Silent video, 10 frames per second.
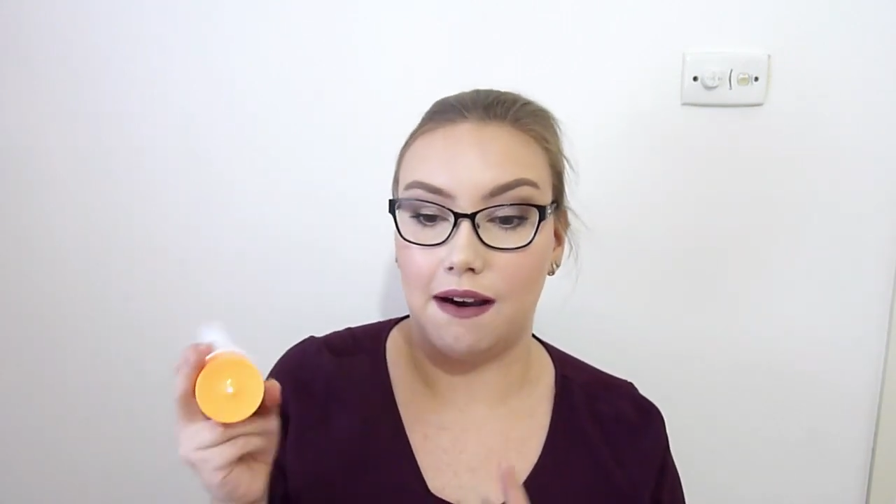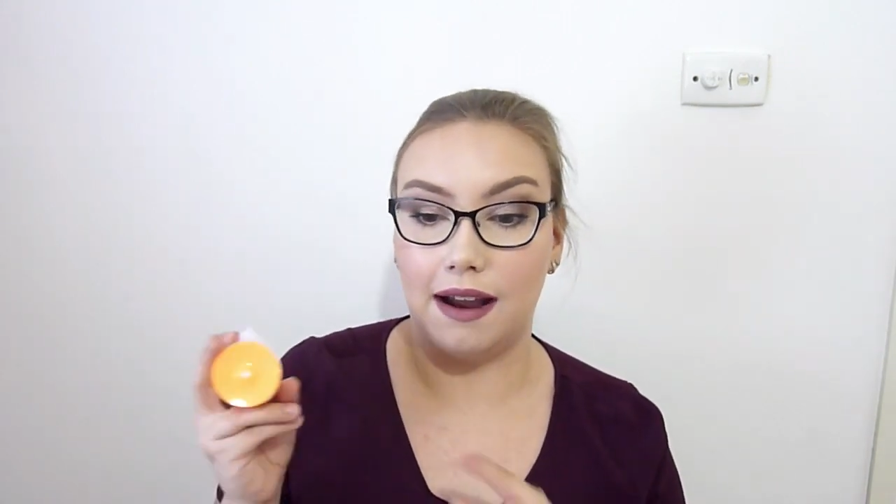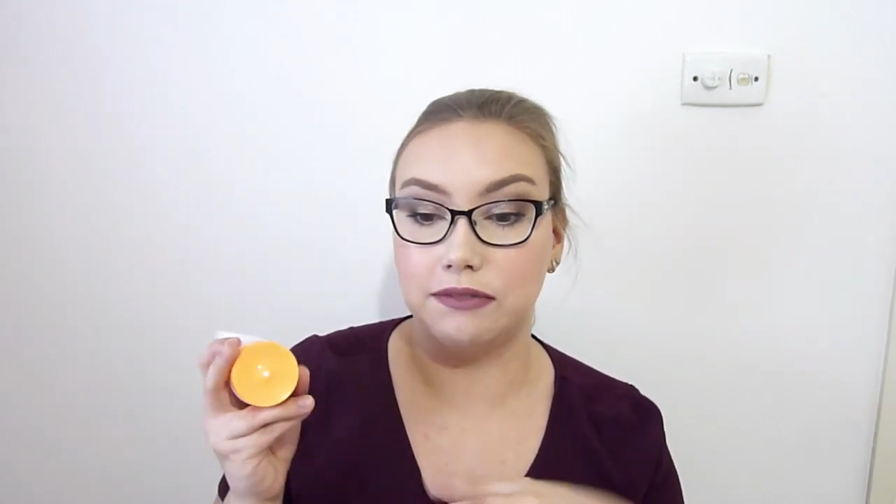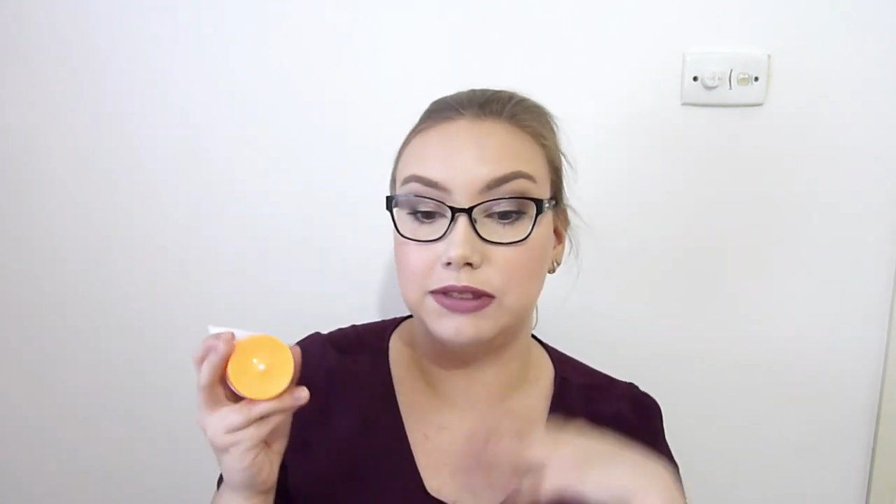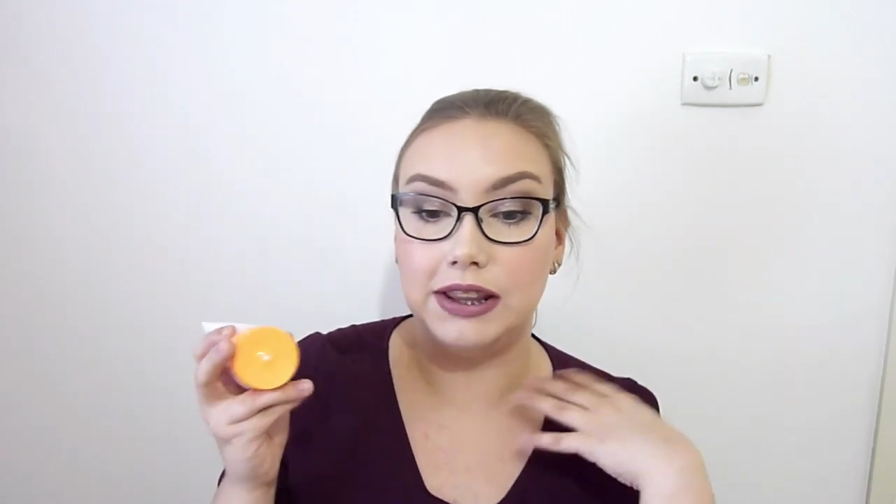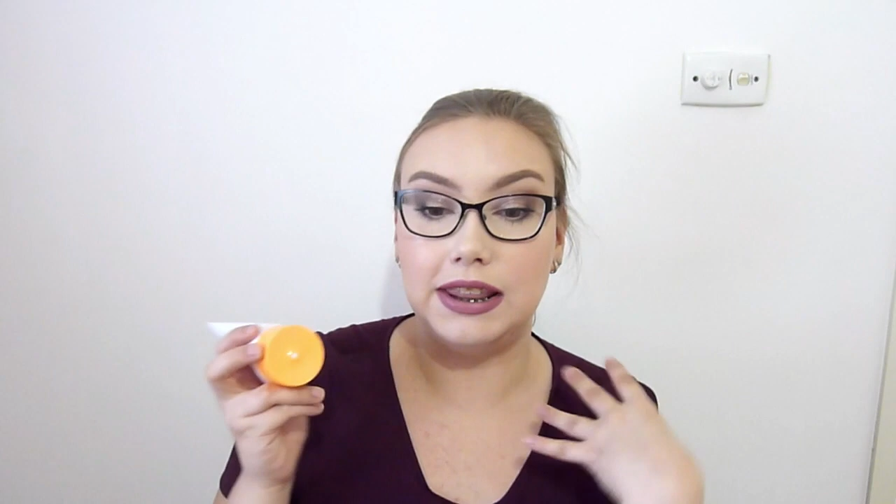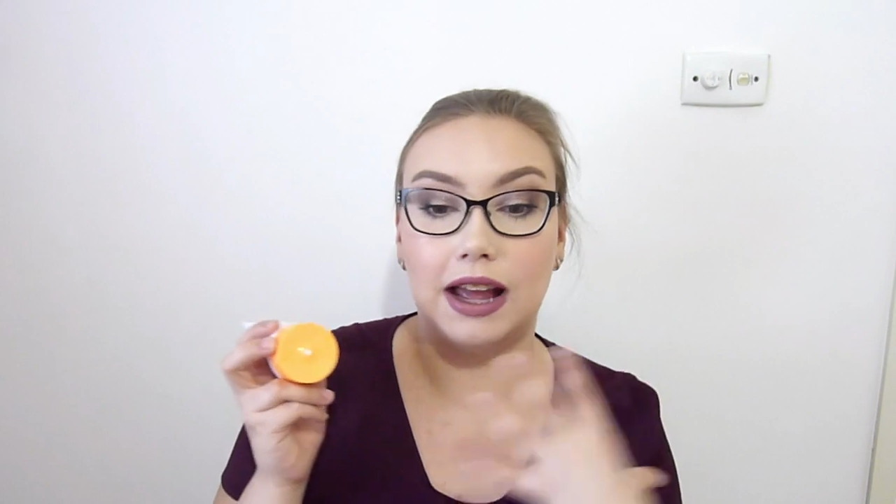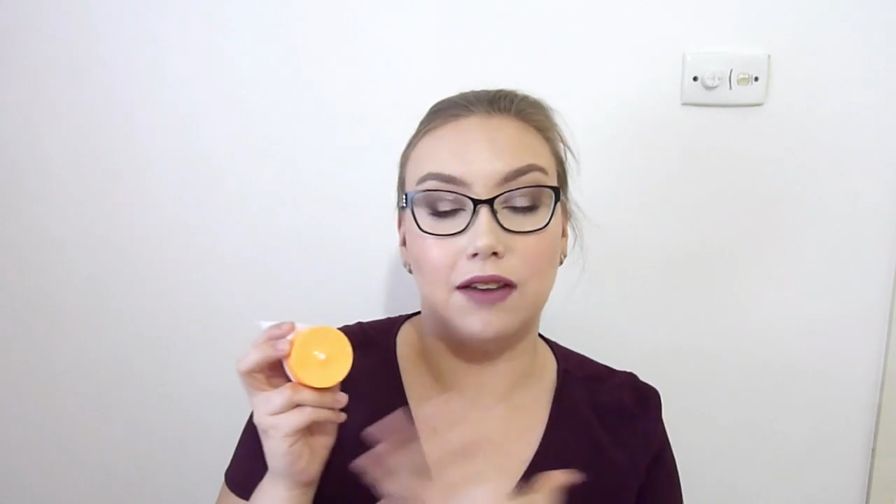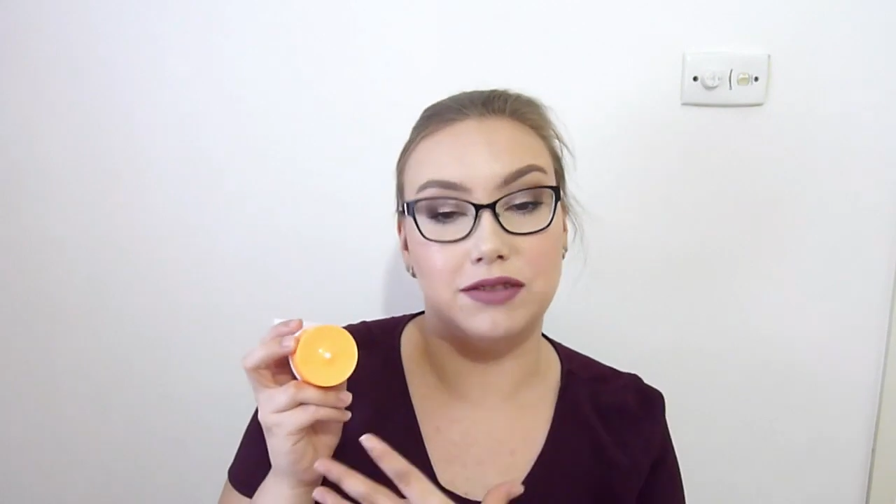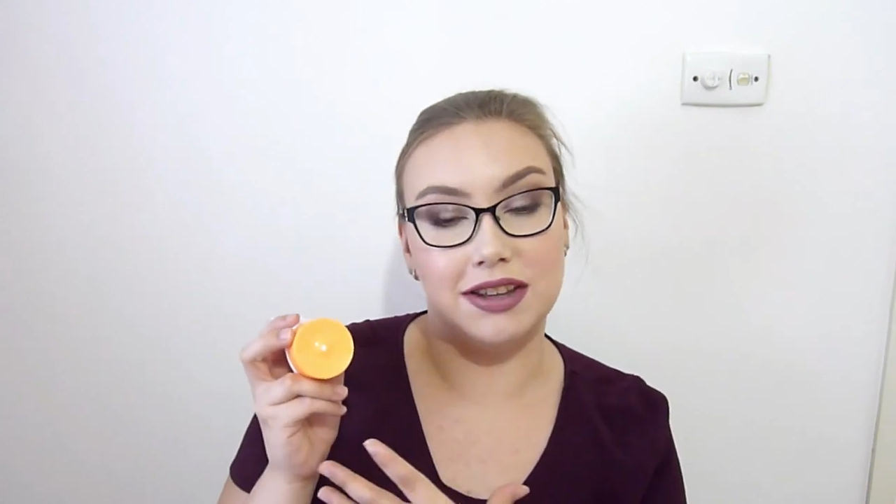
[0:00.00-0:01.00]
I've
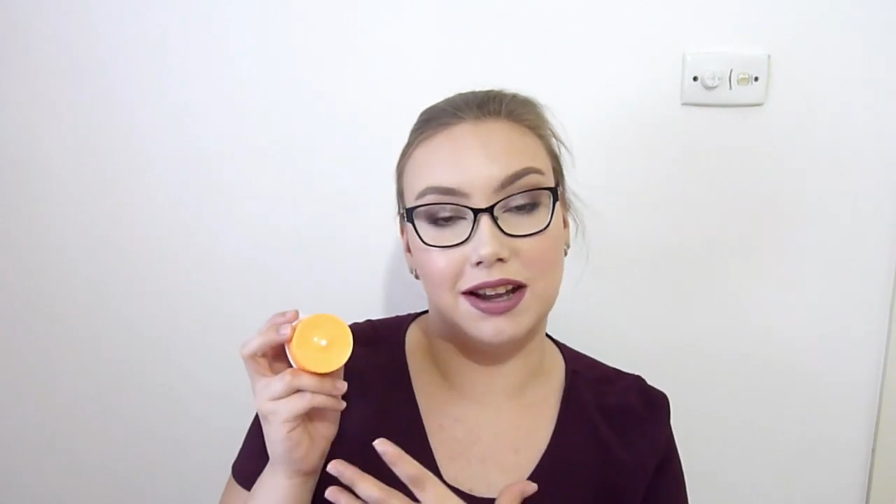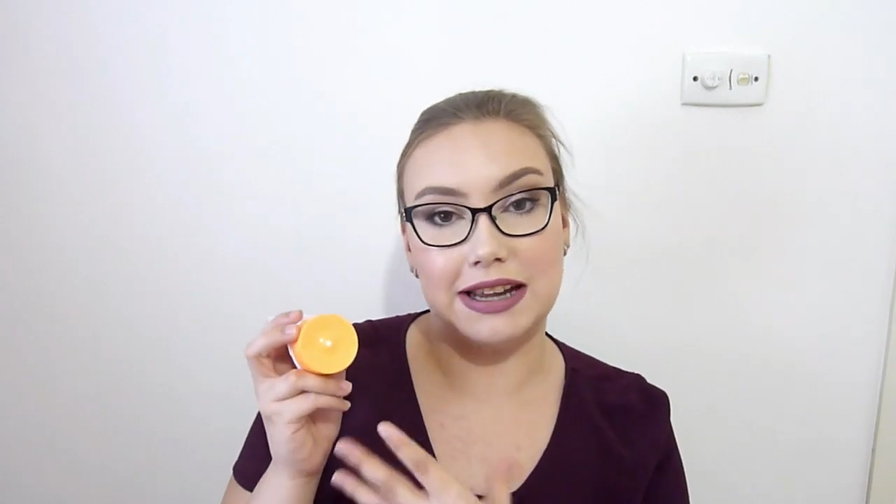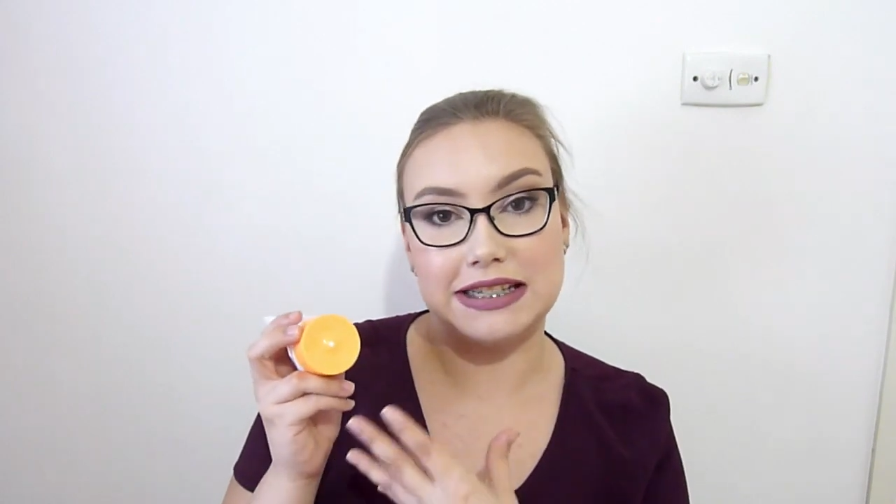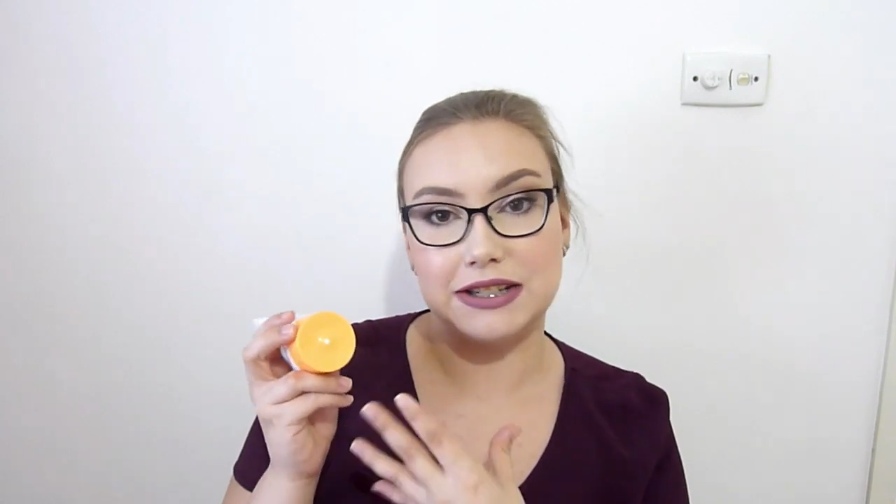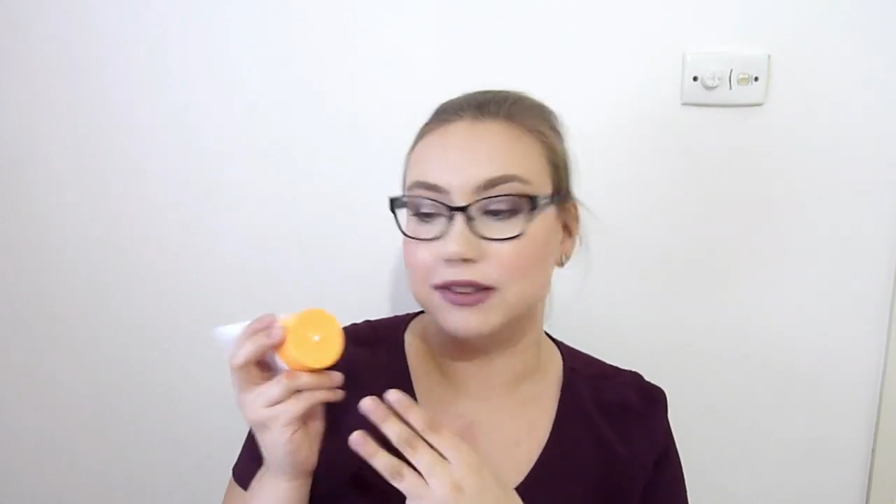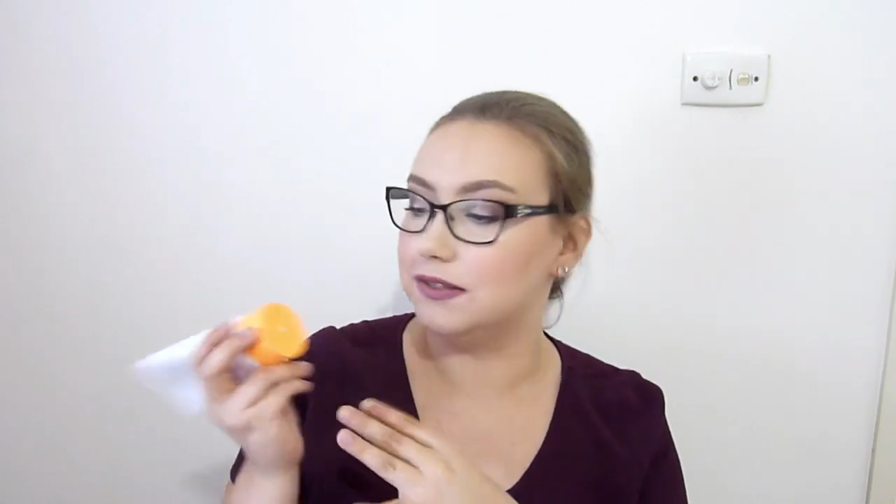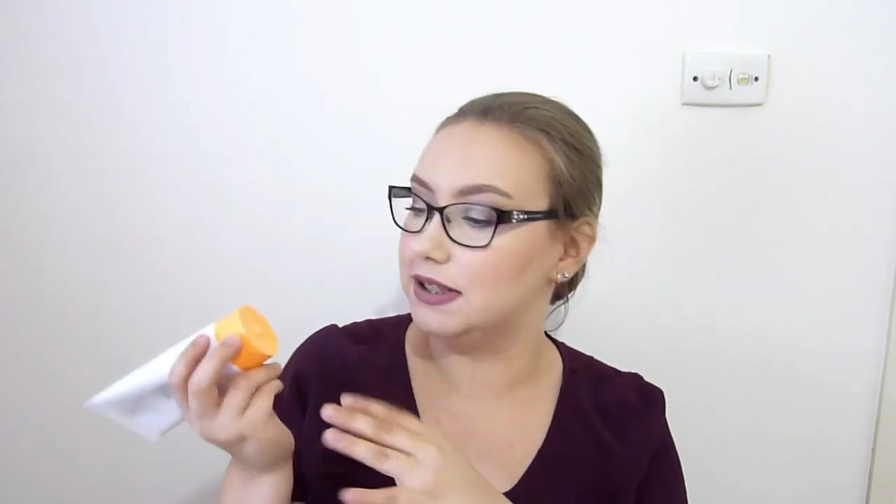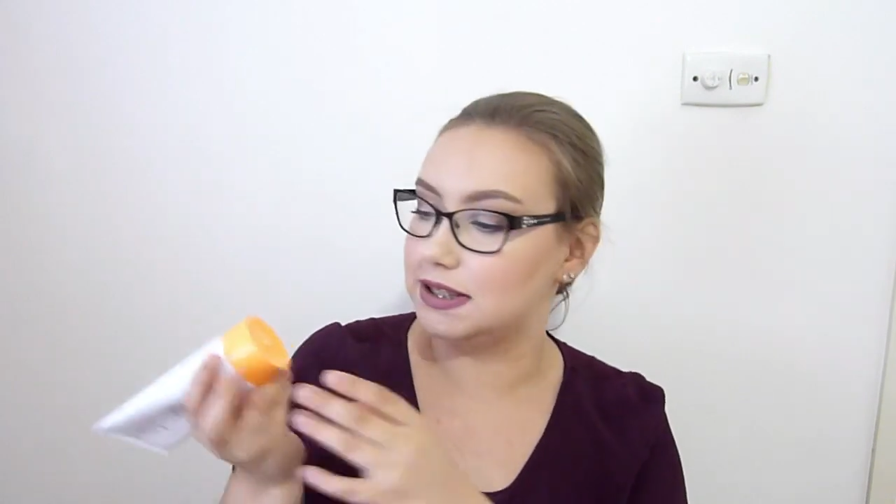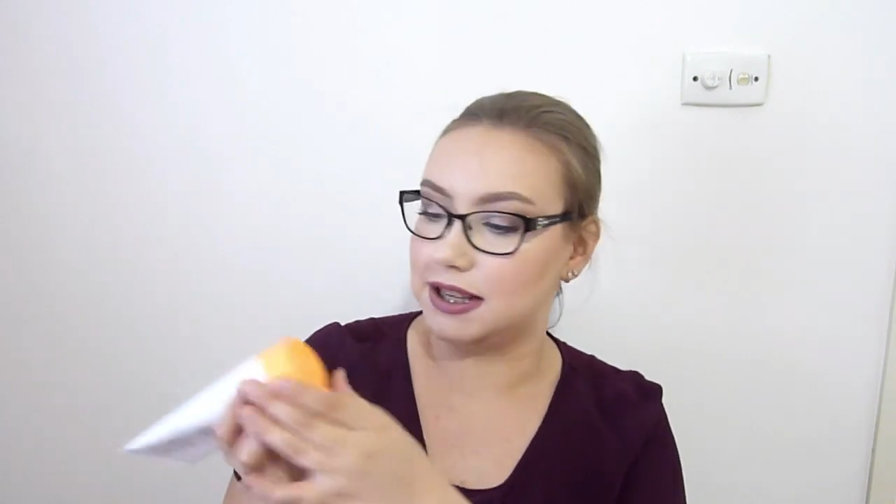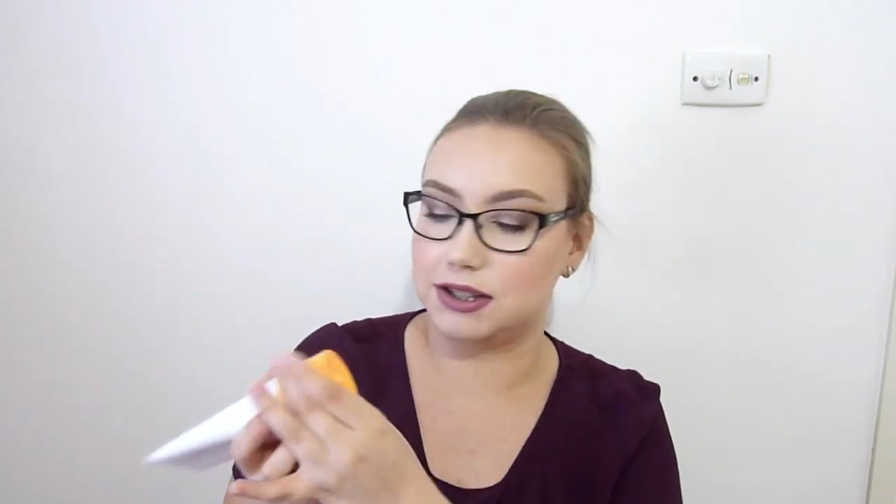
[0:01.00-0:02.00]
loved the idea of
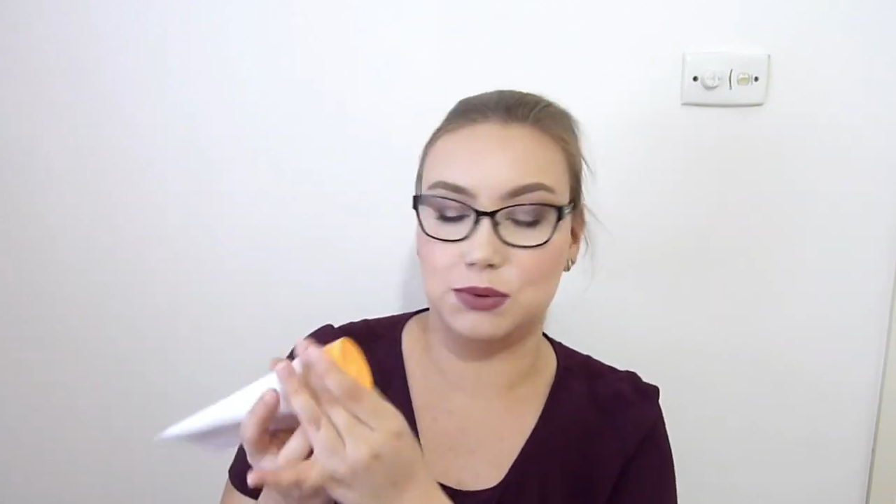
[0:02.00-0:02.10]
this like